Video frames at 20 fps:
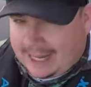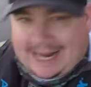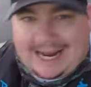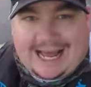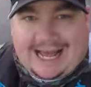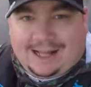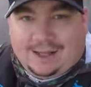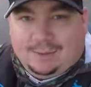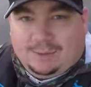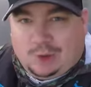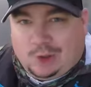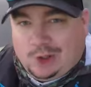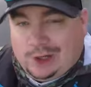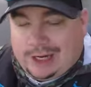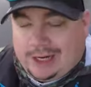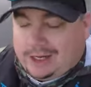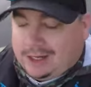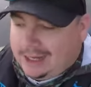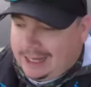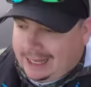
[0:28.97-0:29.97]
at Alum
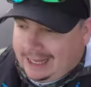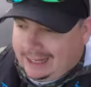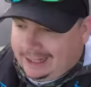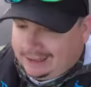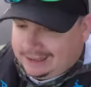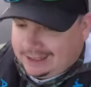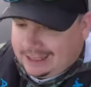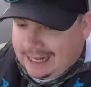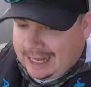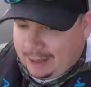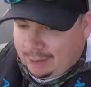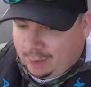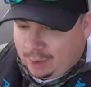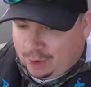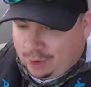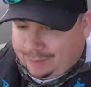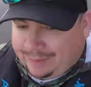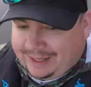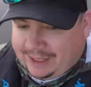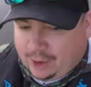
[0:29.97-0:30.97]
Creek, and today we're
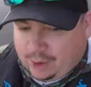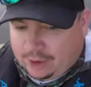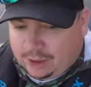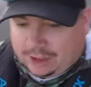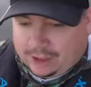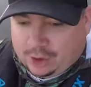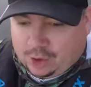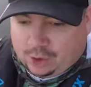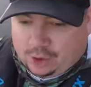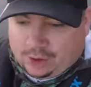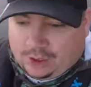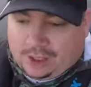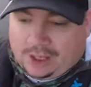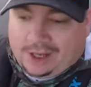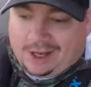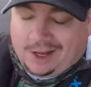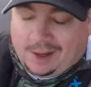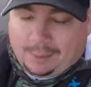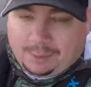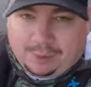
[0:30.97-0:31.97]
going to be doing a little
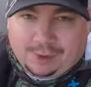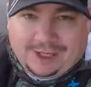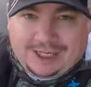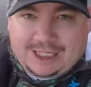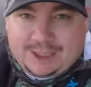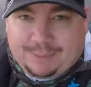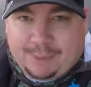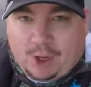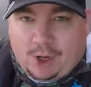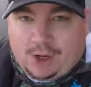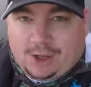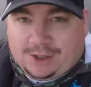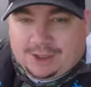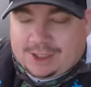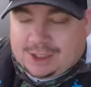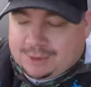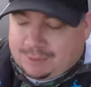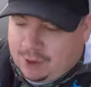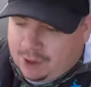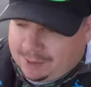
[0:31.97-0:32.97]
pre-spawn
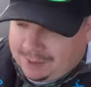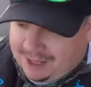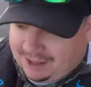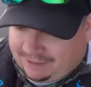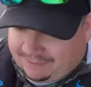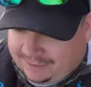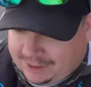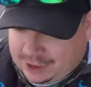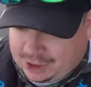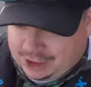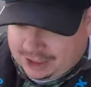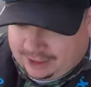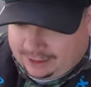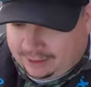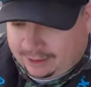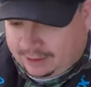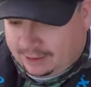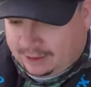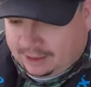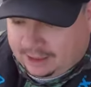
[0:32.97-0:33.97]
smallmouth fishing